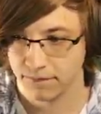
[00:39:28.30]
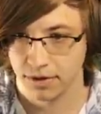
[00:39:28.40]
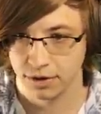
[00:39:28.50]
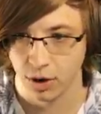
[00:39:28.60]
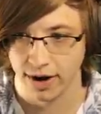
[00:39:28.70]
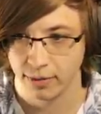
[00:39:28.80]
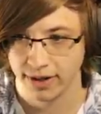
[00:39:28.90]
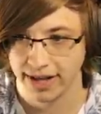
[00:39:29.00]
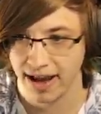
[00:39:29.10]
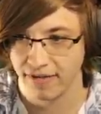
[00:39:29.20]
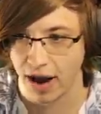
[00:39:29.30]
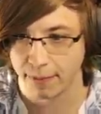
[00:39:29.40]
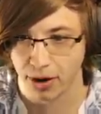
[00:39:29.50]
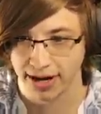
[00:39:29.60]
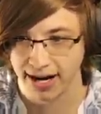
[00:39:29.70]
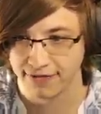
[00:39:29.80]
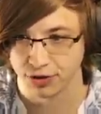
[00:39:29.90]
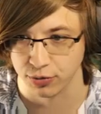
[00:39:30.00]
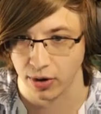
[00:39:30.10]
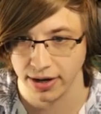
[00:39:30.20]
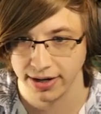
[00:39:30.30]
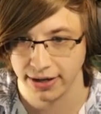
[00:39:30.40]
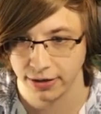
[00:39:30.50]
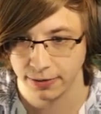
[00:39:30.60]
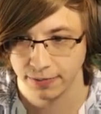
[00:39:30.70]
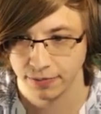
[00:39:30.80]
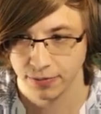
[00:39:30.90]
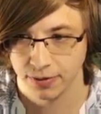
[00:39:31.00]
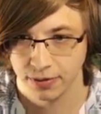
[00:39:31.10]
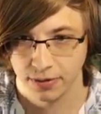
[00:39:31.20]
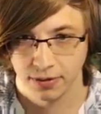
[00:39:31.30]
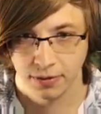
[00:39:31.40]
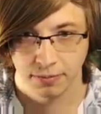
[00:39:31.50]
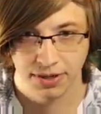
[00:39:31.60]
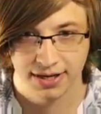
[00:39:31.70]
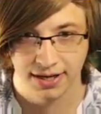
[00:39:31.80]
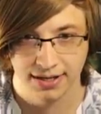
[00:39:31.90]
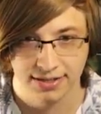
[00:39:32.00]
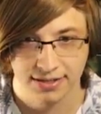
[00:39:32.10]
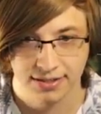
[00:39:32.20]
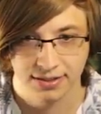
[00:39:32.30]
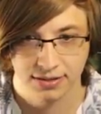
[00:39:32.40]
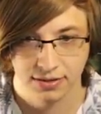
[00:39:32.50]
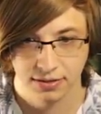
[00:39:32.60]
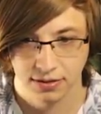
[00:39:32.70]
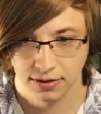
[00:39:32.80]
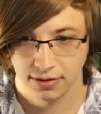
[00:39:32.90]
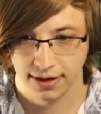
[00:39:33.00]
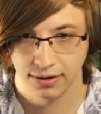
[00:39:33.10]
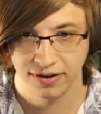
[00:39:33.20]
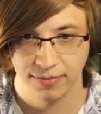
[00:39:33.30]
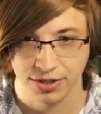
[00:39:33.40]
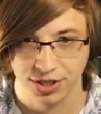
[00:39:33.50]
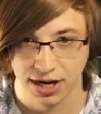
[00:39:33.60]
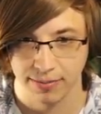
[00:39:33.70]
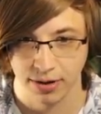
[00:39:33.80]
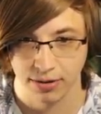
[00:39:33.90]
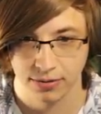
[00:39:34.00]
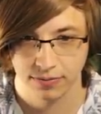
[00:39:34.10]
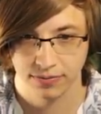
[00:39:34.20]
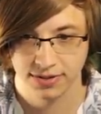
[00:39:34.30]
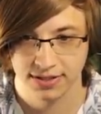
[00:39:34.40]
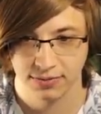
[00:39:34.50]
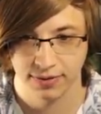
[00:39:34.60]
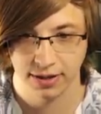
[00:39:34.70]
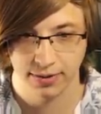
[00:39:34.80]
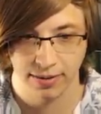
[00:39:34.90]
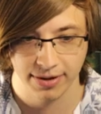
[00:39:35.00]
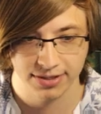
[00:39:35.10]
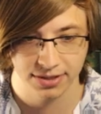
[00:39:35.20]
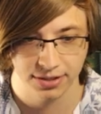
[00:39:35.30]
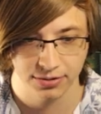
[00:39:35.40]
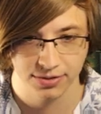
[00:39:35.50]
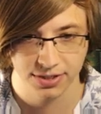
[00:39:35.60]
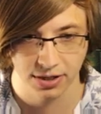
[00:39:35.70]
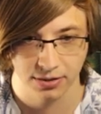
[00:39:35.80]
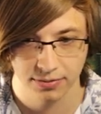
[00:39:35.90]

Though I don't really have... I'm probably going to have to run here because I don't have much ammo. This isn't really what I meant to do, so...